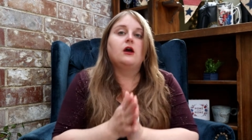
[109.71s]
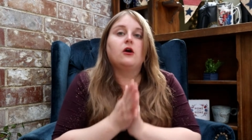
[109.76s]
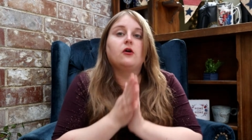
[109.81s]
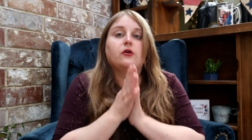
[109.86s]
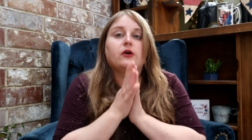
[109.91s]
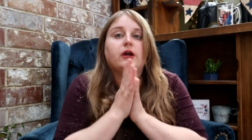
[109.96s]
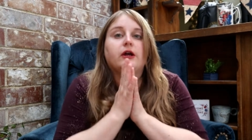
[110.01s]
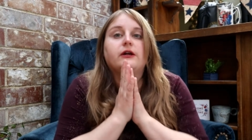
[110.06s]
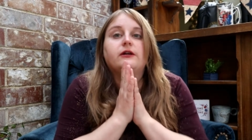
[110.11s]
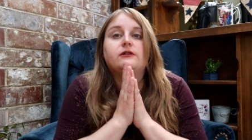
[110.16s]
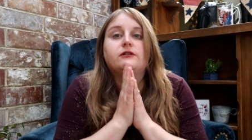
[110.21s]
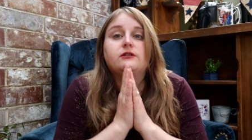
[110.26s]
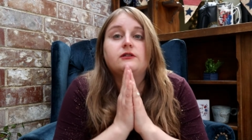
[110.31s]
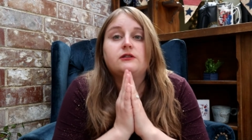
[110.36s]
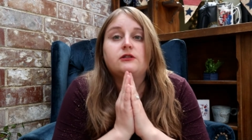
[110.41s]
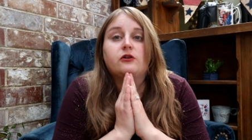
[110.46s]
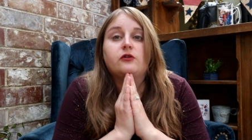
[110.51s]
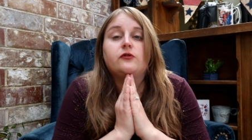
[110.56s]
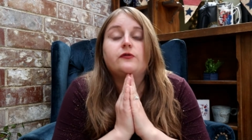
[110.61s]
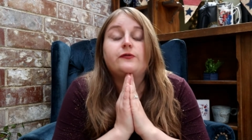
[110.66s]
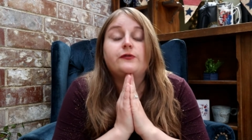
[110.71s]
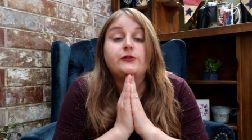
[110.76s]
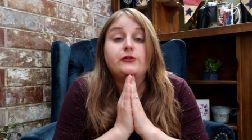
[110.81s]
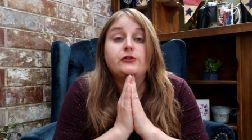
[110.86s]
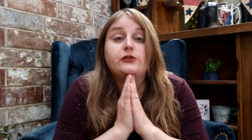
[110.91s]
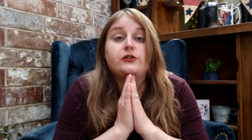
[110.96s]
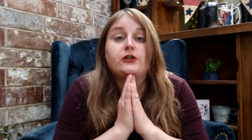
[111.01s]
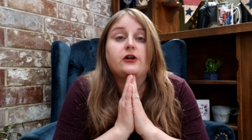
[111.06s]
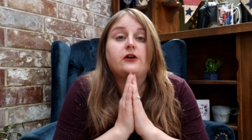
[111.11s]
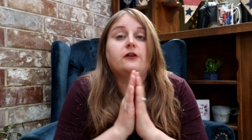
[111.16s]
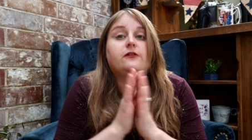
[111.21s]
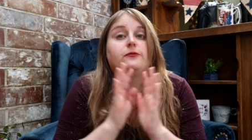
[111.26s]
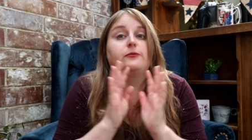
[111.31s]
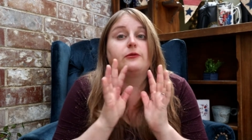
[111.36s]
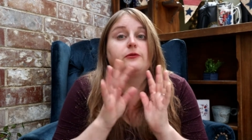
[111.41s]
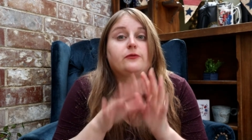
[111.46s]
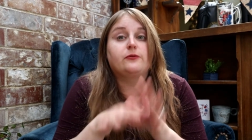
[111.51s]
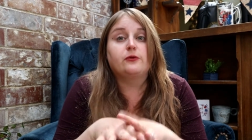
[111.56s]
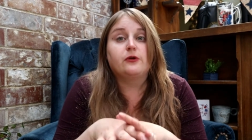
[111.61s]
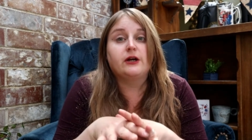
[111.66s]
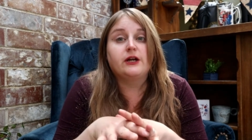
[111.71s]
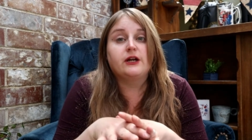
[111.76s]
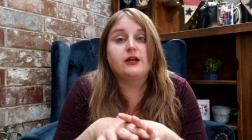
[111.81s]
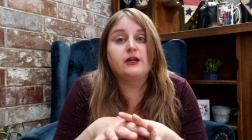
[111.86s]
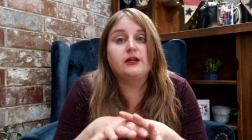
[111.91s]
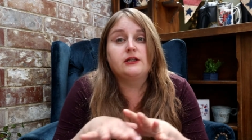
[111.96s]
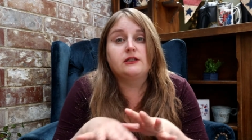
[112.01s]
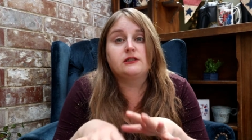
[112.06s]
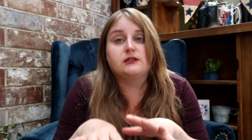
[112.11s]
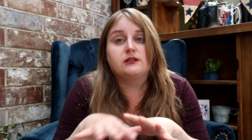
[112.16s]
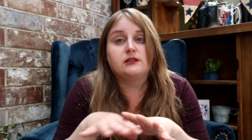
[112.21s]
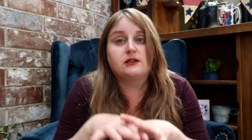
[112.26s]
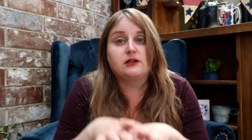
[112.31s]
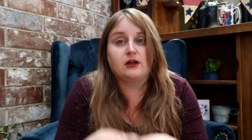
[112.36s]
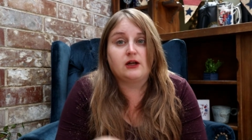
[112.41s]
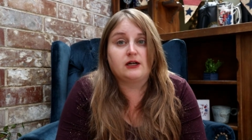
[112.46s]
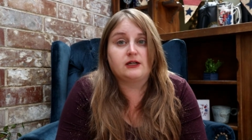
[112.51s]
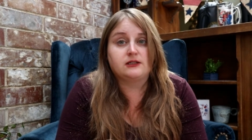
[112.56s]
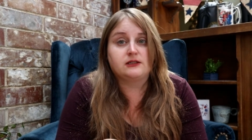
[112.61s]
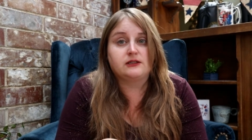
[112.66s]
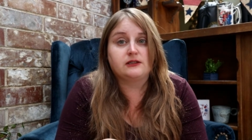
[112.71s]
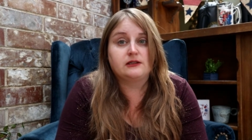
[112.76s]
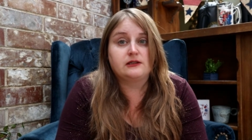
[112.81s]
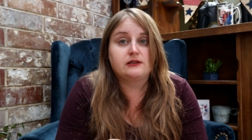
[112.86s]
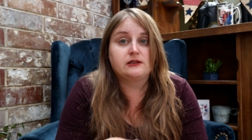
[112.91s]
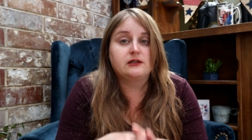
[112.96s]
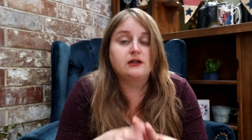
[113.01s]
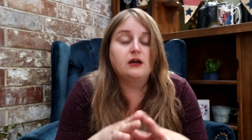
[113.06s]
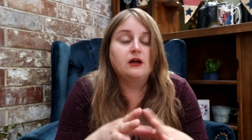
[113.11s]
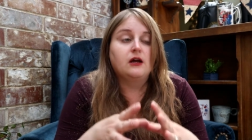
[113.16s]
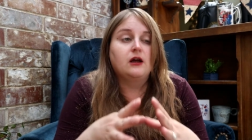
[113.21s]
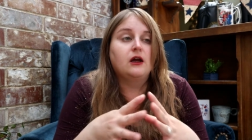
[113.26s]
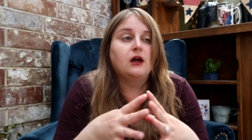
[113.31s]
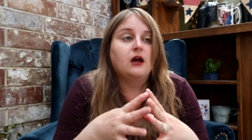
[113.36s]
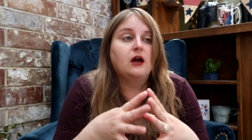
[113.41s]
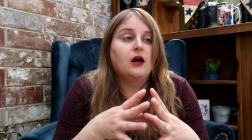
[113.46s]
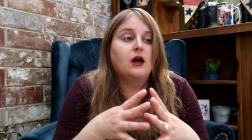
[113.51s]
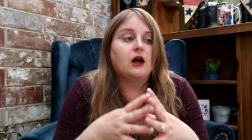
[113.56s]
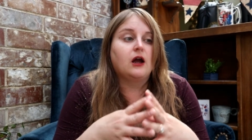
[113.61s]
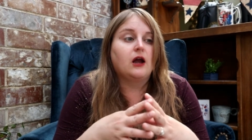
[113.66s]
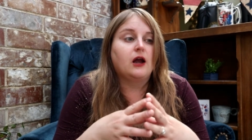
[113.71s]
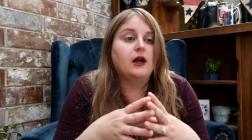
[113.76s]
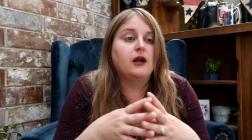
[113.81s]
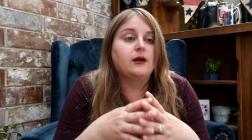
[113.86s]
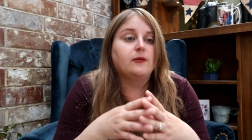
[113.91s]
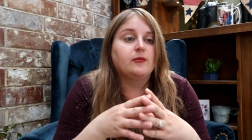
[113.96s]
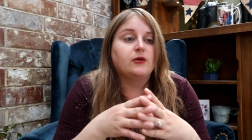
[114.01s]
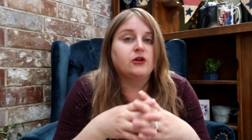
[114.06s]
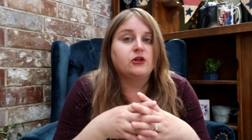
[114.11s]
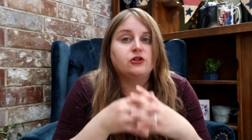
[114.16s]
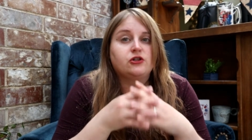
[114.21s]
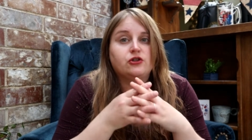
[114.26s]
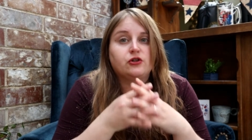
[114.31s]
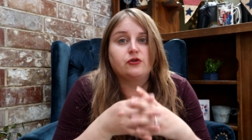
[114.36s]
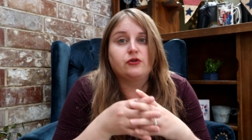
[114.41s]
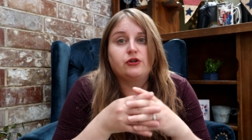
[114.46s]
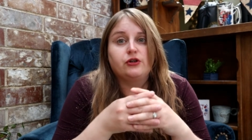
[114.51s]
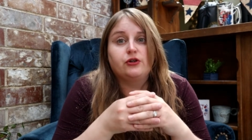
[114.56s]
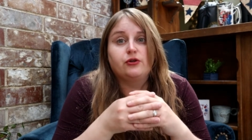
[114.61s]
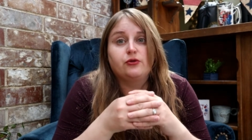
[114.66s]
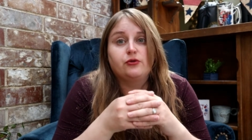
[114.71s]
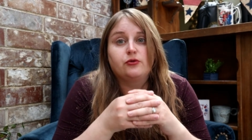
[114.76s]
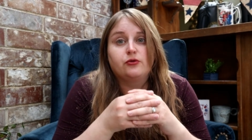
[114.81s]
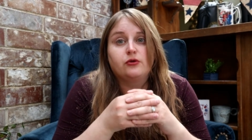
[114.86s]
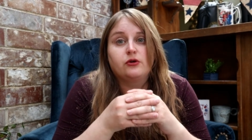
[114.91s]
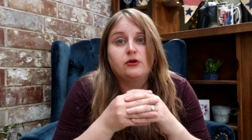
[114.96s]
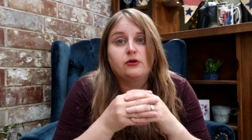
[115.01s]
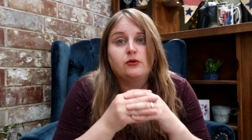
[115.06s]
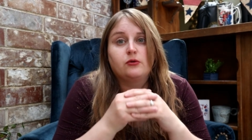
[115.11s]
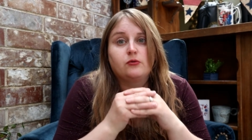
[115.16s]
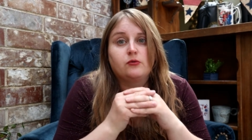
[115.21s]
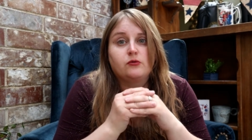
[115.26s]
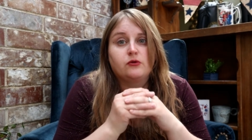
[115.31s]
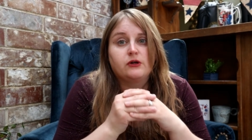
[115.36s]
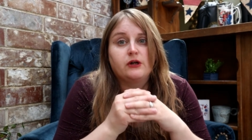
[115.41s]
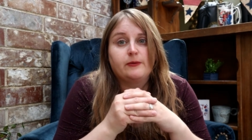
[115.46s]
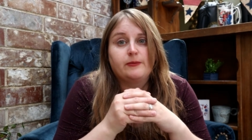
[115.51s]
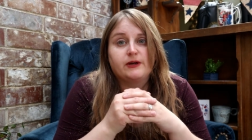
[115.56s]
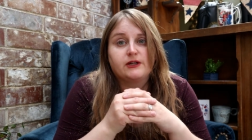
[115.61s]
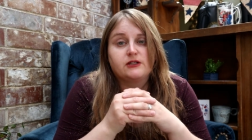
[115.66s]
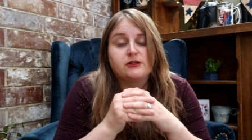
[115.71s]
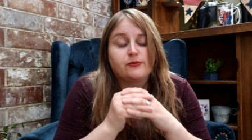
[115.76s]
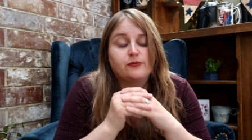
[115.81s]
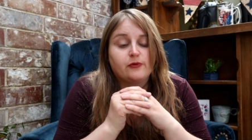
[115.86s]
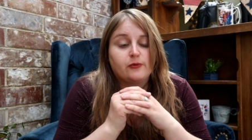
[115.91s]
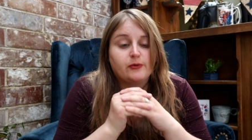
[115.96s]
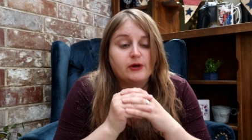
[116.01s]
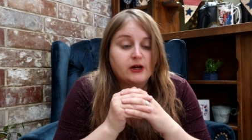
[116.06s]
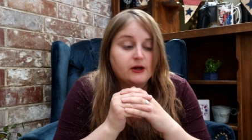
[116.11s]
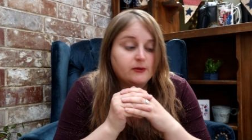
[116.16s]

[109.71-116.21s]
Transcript: Okay, so first off, before I get into the glasses, I'm going to show you what I picked up from